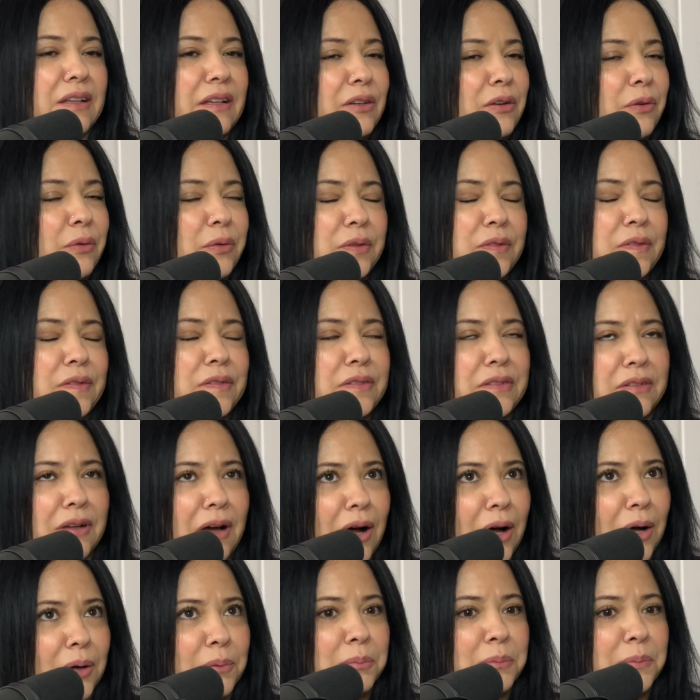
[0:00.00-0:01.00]
I know it's
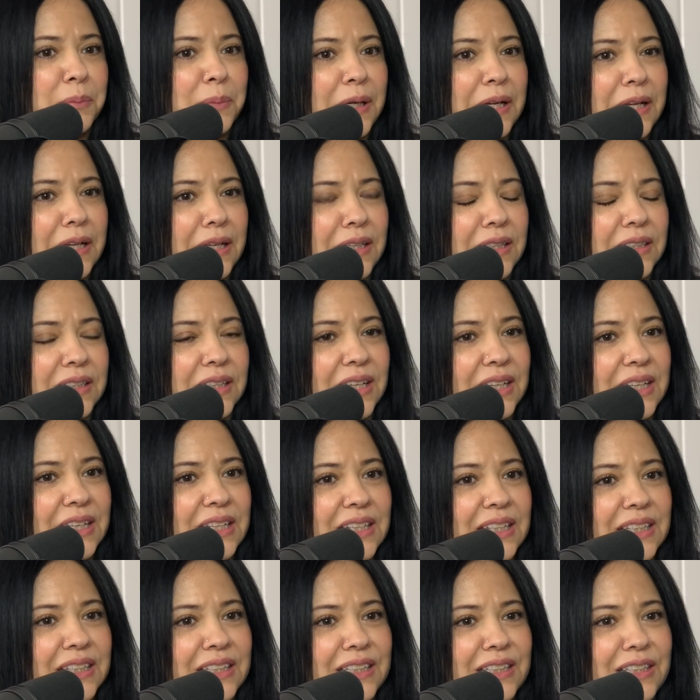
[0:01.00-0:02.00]
dumb, but
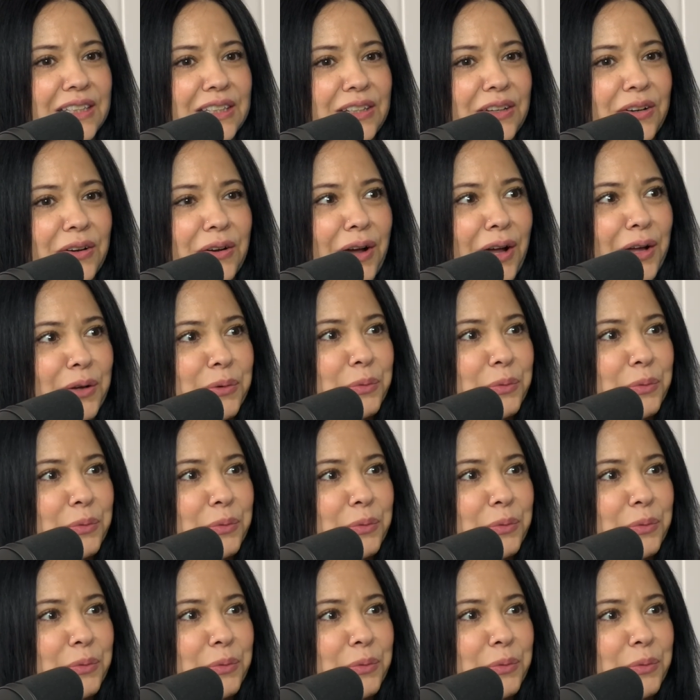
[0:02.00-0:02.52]
I